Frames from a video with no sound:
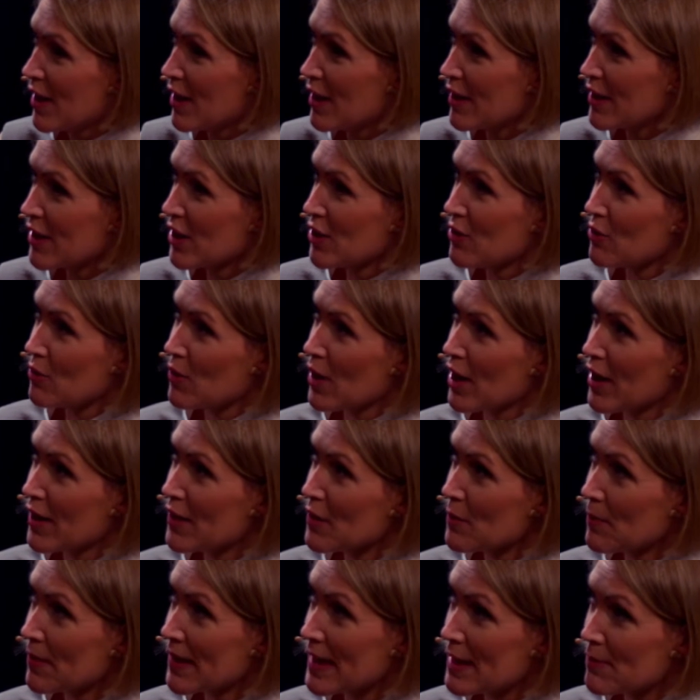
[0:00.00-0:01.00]
you know, are
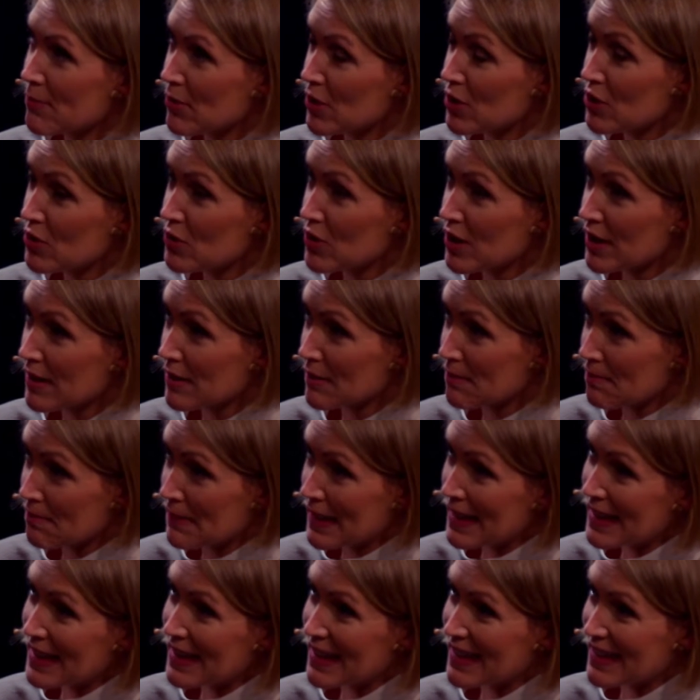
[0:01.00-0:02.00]
the people who are
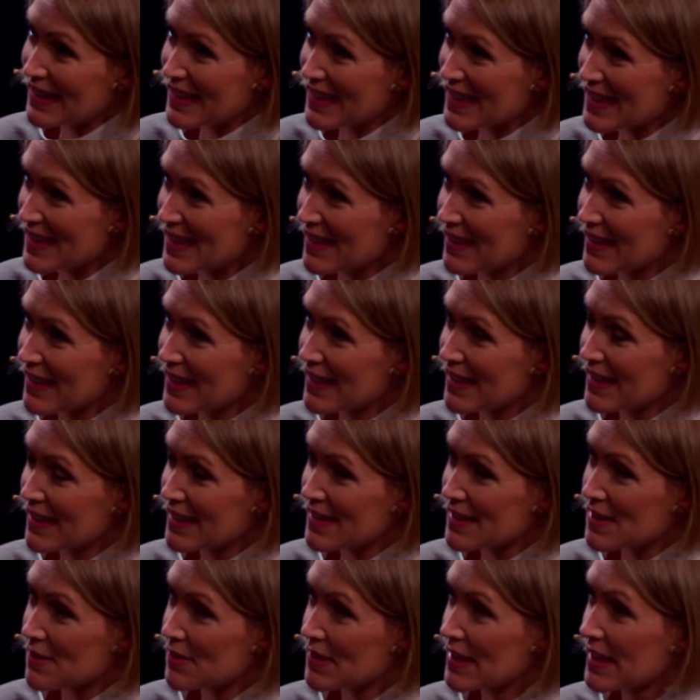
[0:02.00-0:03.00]
making these
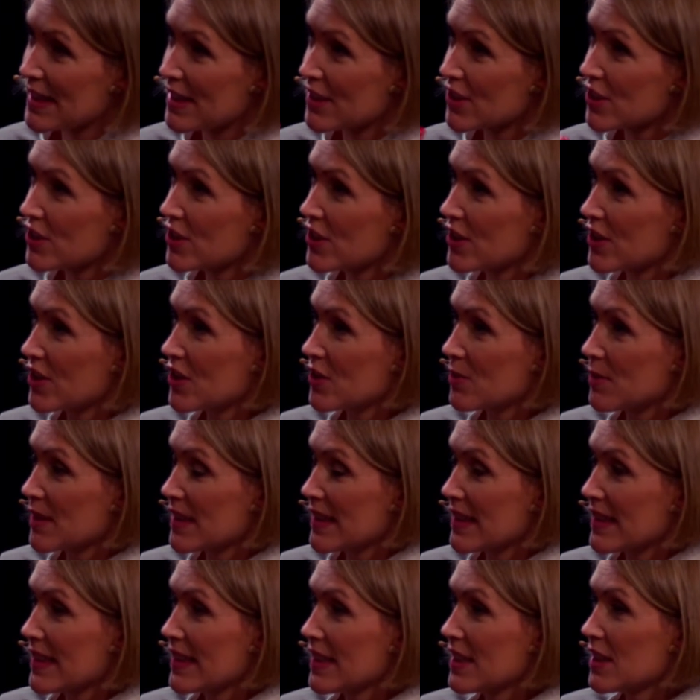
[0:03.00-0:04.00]
guidelines really in touch with
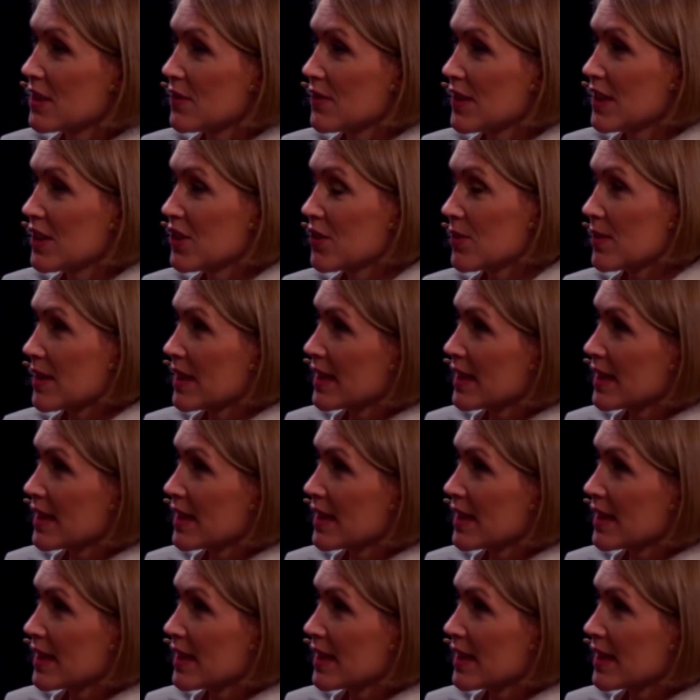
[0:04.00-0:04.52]
the individual?